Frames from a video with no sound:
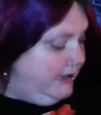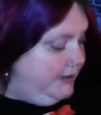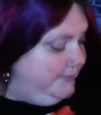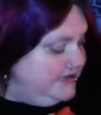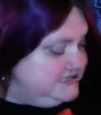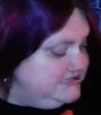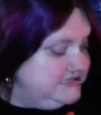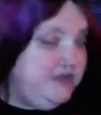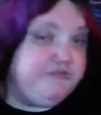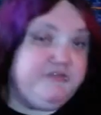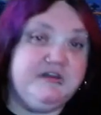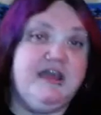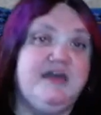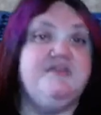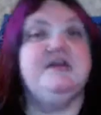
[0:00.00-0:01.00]
get my stuff
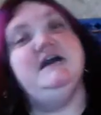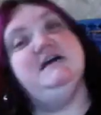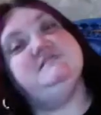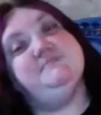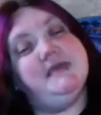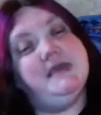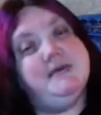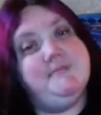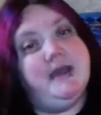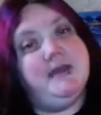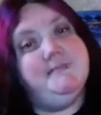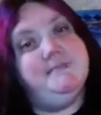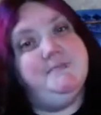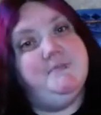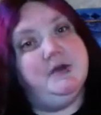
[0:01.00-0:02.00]
together, cause me
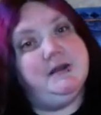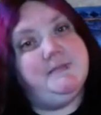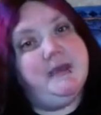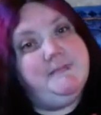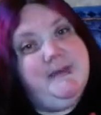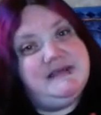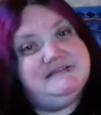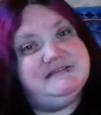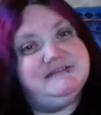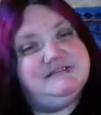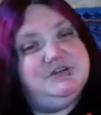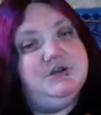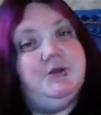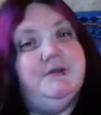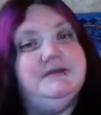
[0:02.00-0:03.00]
and my one of my besties
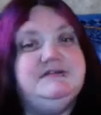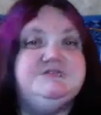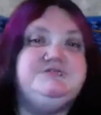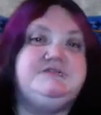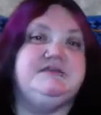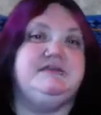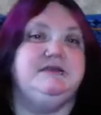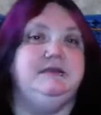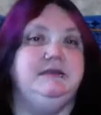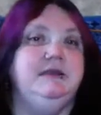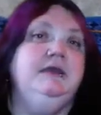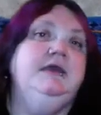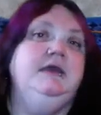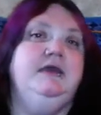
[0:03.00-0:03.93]
are going to see